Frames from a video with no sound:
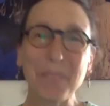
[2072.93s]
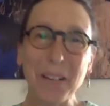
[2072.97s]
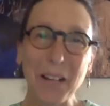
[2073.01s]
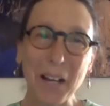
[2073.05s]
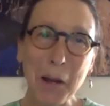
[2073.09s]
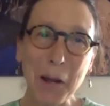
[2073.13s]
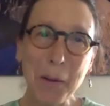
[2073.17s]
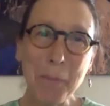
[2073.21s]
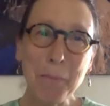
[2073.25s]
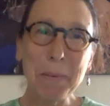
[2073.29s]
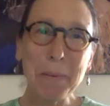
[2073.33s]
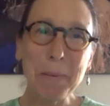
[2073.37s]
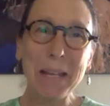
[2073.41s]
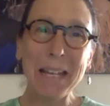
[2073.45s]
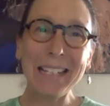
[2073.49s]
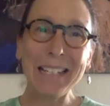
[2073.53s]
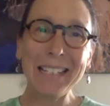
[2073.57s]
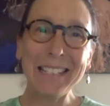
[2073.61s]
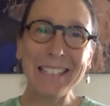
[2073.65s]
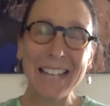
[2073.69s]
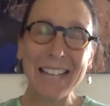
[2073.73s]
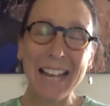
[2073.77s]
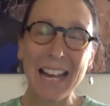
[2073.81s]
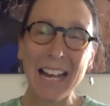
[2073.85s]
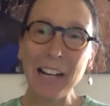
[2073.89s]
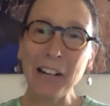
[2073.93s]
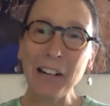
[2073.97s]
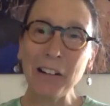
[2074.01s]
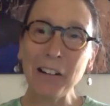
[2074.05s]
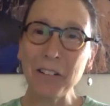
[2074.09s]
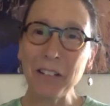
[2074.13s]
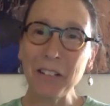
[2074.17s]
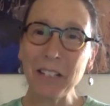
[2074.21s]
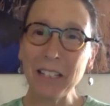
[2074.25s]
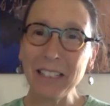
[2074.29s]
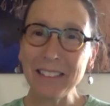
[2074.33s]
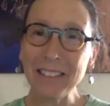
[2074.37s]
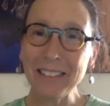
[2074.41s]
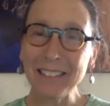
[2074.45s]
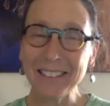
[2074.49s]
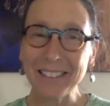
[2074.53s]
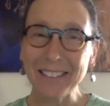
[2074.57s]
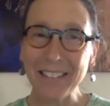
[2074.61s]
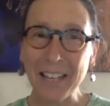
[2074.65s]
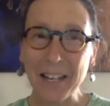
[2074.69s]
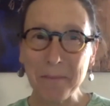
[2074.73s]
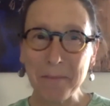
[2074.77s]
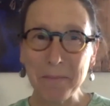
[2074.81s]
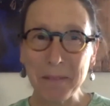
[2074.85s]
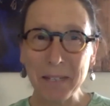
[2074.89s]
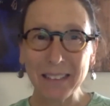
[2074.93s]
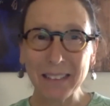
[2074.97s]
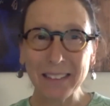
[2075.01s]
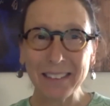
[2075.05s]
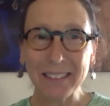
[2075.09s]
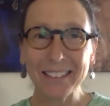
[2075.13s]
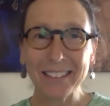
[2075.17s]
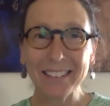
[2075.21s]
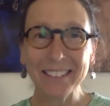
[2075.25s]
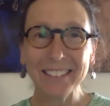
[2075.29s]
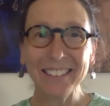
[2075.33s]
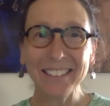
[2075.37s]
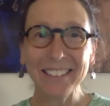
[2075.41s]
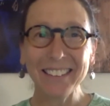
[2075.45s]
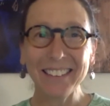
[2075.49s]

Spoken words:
up and down in sediments